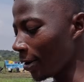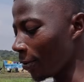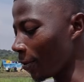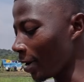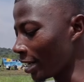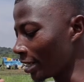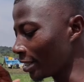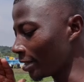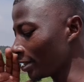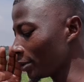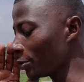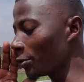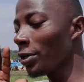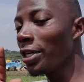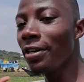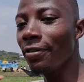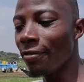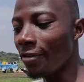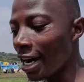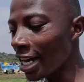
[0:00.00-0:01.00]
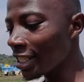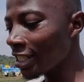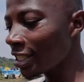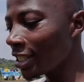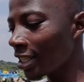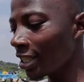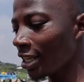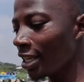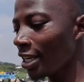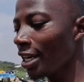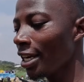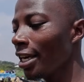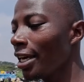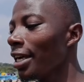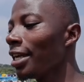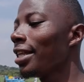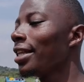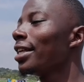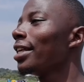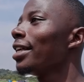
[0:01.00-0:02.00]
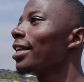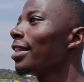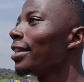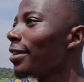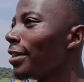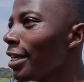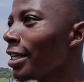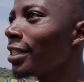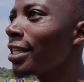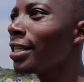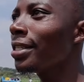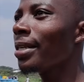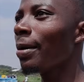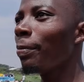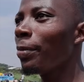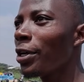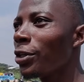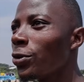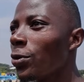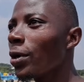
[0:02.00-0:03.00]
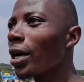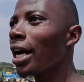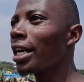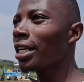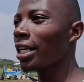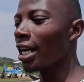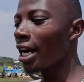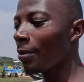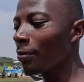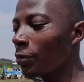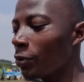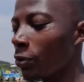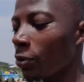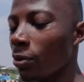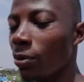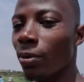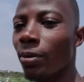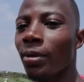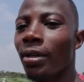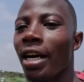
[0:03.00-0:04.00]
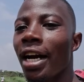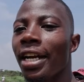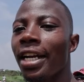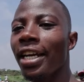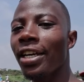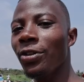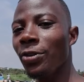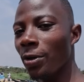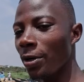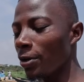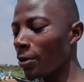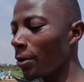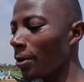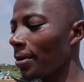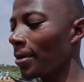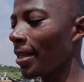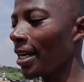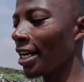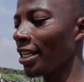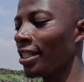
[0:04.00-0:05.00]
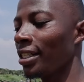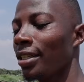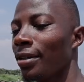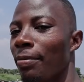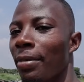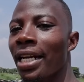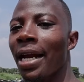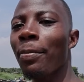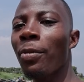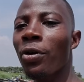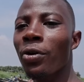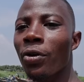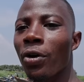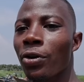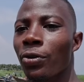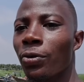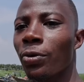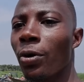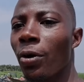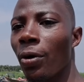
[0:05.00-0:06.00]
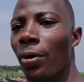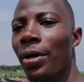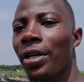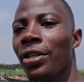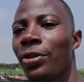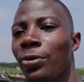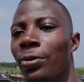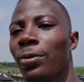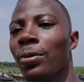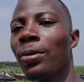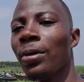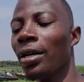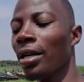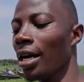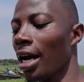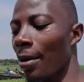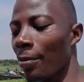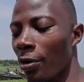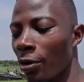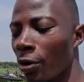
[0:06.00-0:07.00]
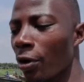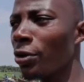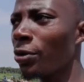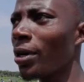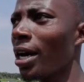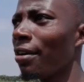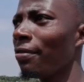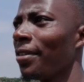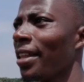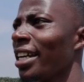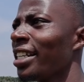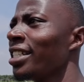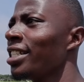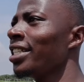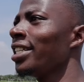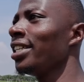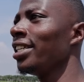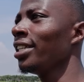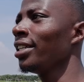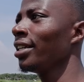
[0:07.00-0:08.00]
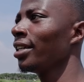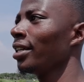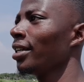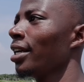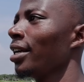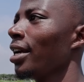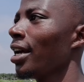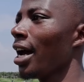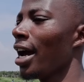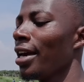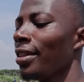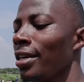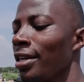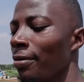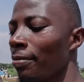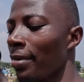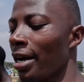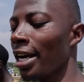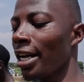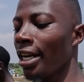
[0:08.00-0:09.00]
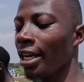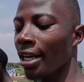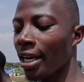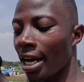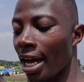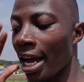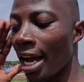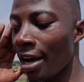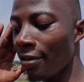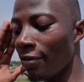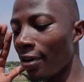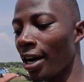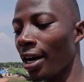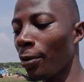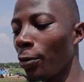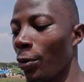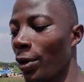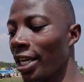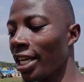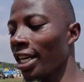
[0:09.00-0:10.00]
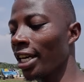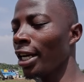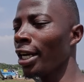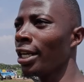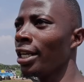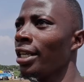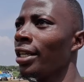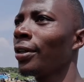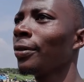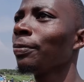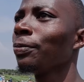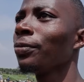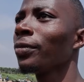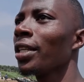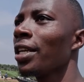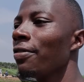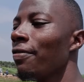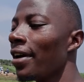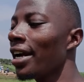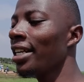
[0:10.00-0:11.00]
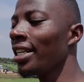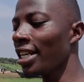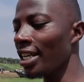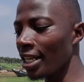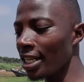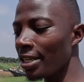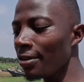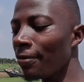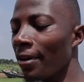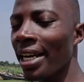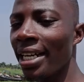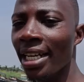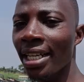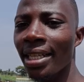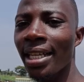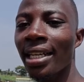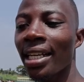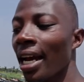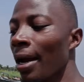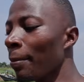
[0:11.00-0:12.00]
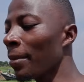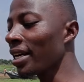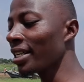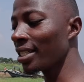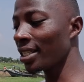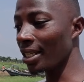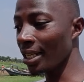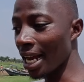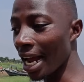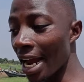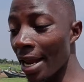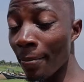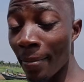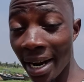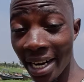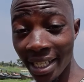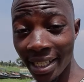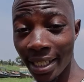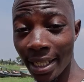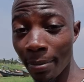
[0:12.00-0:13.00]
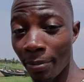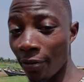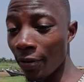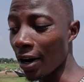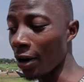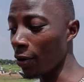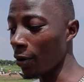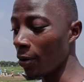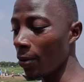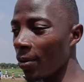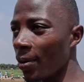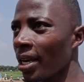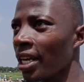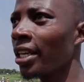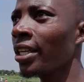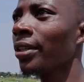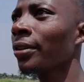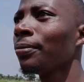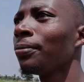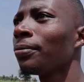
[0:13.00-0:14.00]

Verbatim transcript: what universe, this is the place you can come to and enjoy all that. But I'm not going to go into. I'm not going to have that tea. I think I have a weak head. If I take that, I might sleep for a whole week.